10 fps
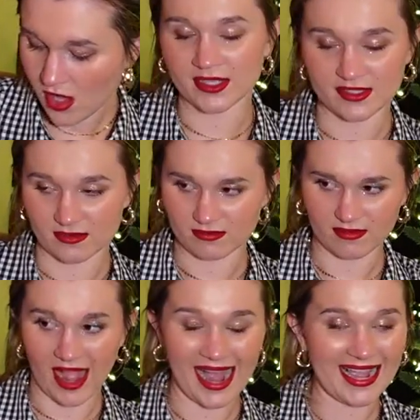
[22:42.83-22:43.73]
because
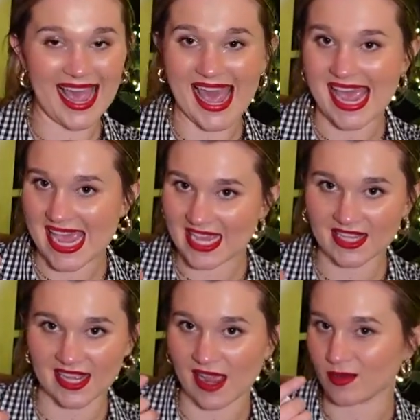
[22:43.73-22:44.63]
I hate,
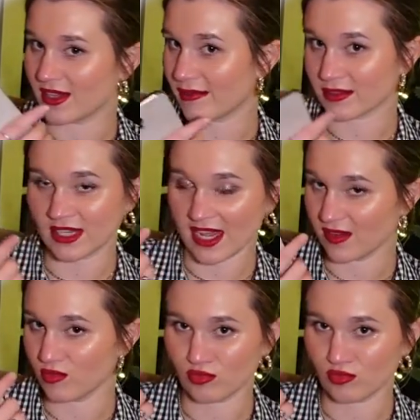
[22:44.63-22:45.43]
like, I will never take